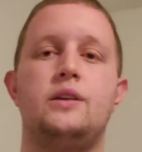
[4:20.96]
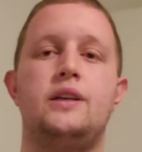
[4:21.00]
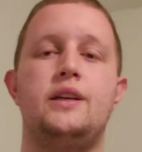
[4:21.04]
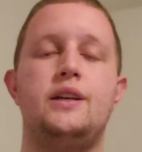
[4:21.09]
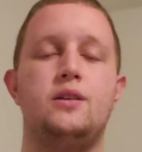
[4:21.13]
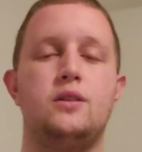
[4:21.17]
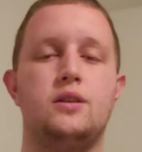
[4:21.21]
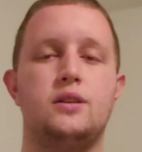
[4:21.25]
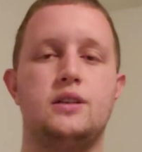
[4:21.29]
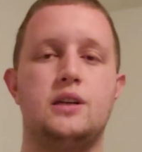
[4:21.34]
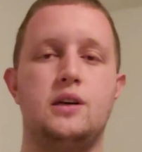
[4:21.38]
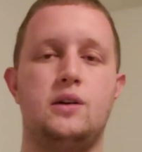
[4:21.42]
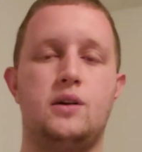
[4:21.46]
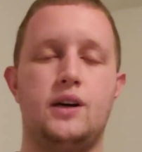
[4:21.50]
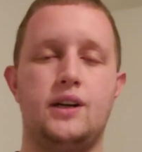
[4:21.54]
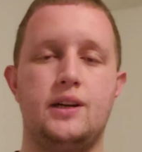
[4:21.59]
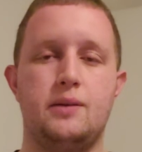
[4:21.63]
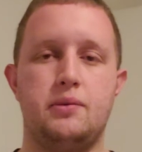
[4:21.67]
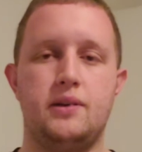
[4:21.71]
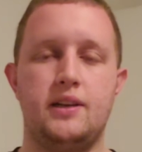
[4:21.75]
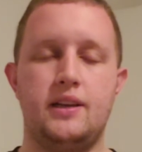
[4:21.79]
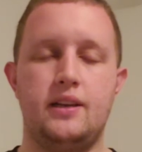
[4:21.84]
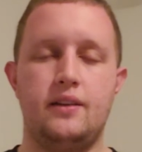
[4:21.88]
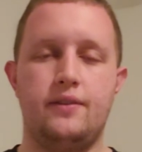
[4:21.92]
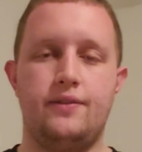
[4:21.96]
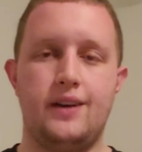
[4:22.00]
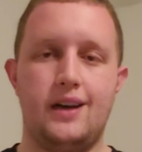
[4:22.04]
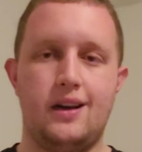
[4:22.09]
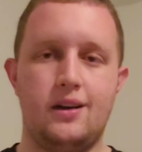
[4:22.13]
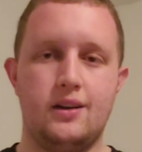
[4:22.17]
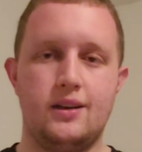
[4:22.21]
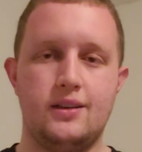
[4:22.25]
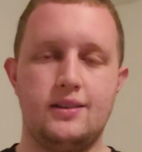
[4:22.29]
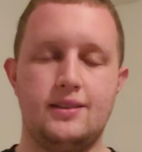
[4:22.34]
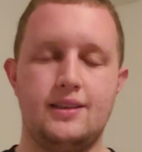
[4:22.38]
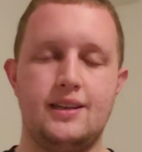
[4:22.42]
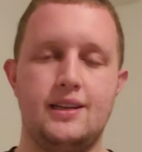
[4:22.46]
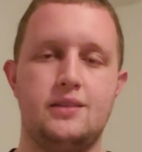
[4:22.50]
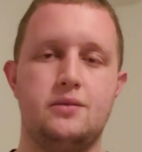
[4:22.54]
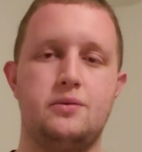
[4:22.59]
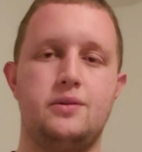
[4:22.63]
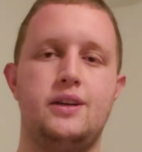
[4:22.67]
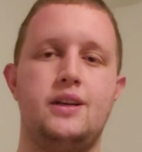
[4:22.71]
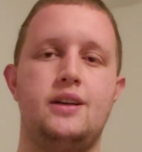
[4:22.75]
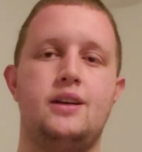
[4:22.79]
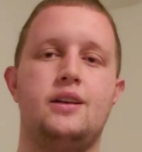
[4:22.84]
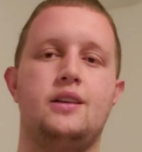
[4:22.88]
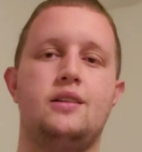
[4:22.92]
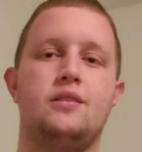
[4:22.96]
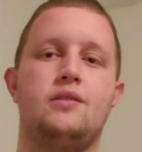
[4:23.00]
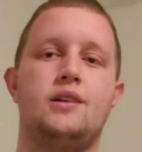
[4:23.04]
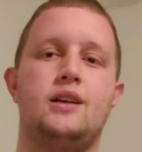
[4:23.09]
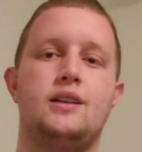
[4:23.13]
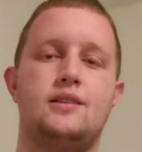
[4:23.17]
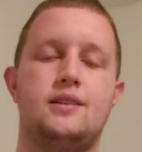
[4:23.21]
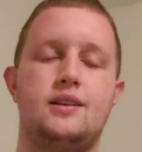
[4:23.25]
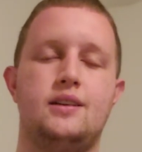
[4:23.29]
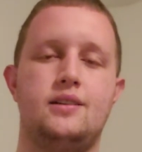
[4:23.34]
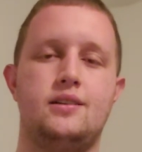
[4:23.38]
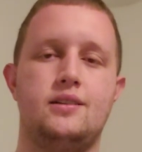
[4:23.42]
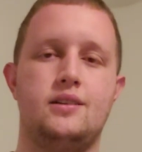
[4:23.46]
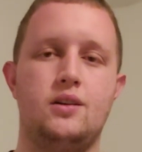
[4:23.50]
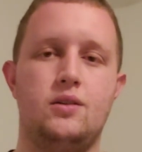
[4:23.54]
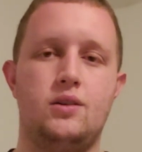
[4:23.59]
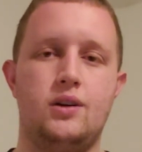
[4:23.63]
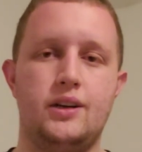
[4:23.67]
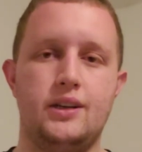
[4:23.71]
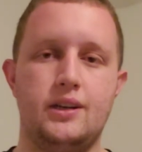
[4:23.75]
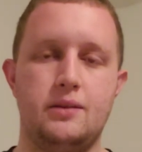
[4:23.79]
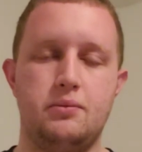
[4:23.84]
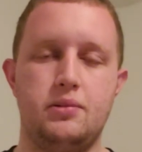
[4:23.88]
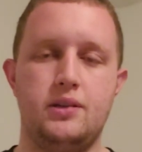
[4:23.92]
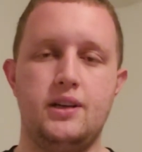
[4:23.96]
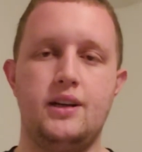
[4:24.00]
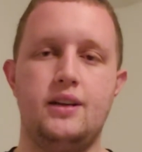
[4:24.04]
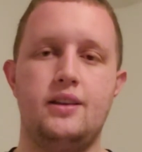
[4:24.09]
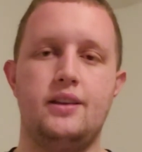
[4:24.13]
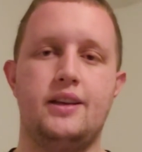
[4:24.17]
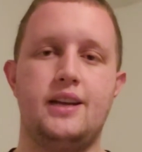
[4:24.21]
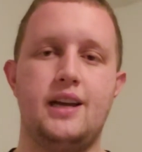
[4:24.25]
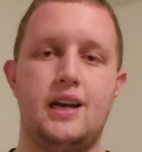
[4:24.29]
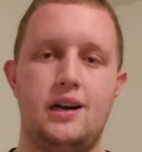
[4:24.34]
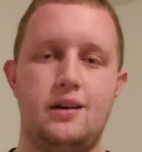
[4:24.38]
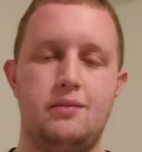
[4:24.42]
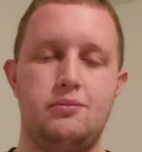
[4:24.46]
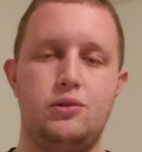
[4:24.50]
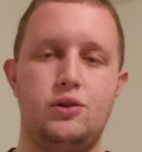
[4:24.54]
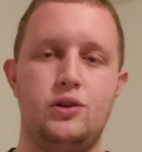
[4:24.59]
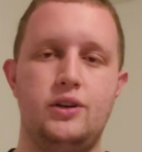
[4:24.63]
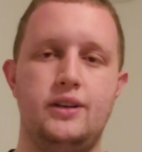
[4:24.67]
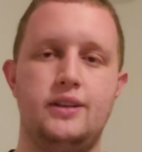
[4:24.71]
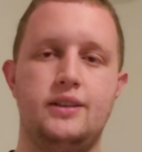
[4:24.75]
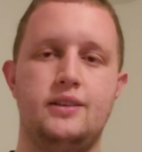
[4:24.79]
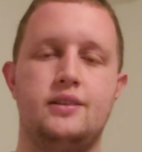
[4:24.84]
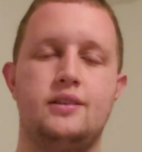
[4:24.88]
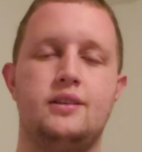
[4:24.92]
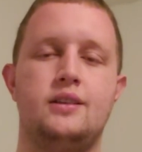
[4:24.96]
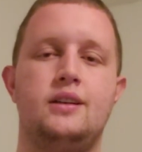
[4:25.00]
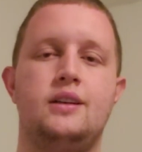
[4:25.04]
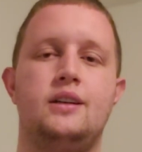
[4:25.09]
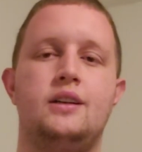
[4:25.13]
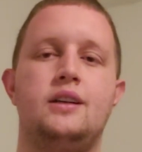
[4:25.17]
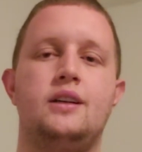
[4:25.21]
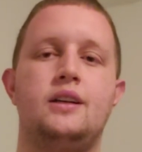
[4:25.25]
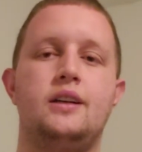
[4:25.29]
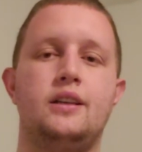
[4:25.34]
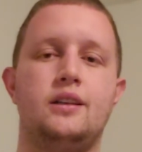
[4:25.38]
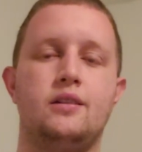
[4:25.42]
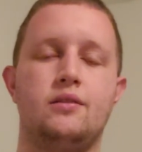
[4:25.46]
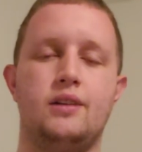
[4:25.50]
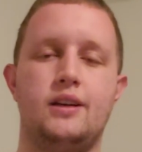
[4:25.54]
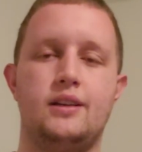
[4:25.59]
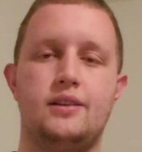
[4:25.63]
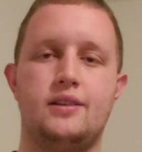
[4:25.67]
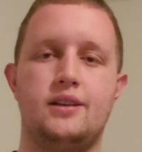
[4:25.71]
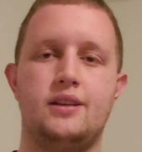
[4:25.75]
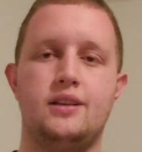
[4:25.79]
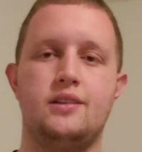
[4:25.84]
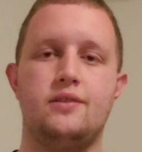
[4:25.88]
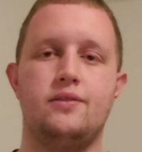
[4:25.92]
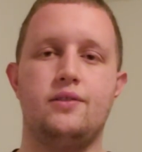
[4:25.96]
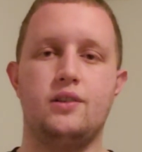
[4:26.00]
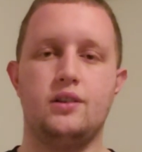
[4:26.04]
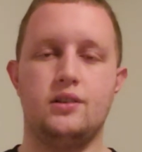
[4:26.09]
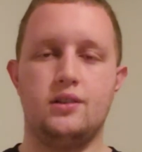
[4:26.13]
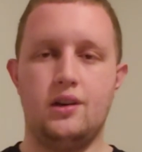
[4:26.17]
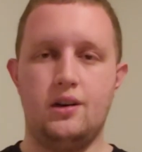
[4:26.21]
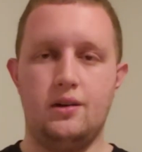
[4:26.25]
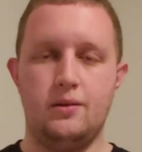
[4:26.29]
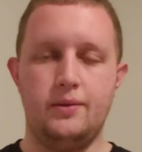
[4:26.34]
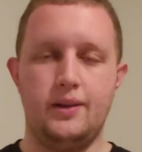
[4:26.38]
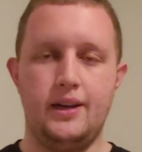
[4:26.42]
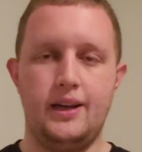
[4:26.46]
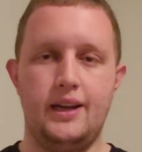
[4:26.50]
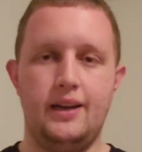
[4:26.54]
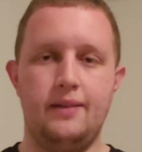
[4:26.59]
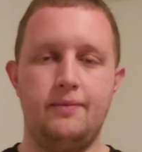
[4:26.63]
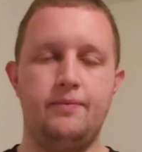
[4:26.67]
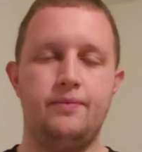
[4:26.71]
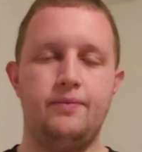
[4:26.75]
Eagles go on to play the Falcons next week, and the Redskins go on to play the Cowboys in the Redskins' first home game.